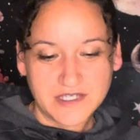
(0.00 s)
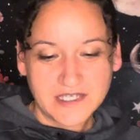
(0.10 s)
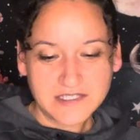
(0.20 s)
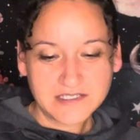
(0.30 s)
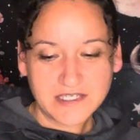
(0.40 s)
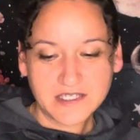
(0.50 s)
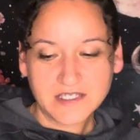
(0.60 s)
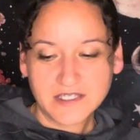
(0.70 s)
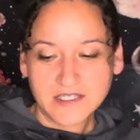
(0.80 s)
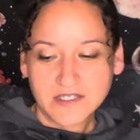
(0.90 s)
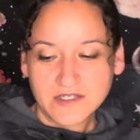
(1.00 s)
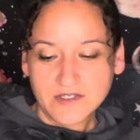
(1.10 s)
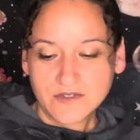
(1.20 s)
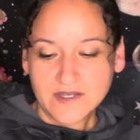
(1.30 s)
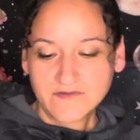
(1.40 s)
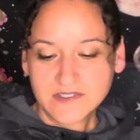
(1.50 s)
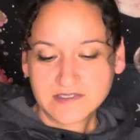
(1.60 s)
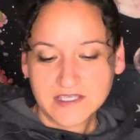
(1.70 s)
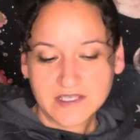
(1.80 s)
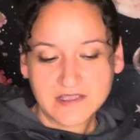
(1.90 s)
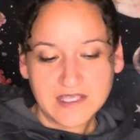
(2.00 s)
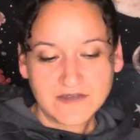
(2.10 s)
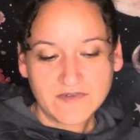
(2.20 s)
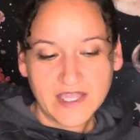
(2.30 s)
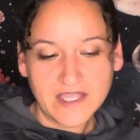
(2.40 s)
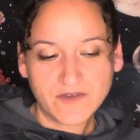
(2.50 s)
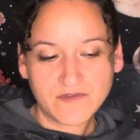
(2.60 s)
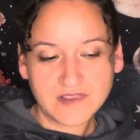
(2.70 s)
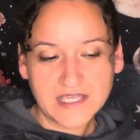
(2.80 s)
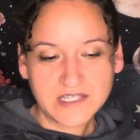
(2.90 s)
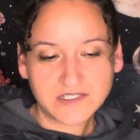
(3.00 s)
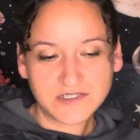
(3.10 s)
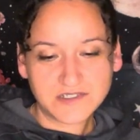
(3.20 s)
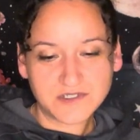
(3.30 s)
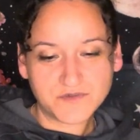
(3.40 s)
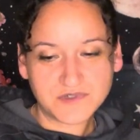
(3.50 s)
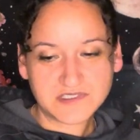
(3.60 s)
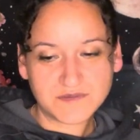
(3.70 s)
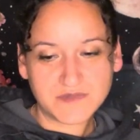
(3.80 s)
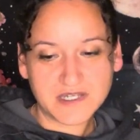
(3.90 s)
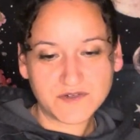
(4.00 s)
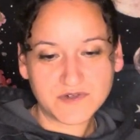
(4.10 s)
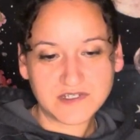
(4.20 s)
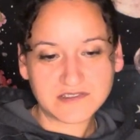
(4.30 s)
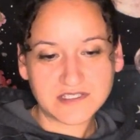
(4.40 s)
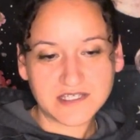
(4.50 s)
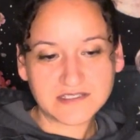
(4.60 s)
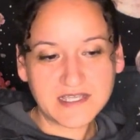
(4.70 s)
It's like you have this like love-hate relationship with somebody where it's like,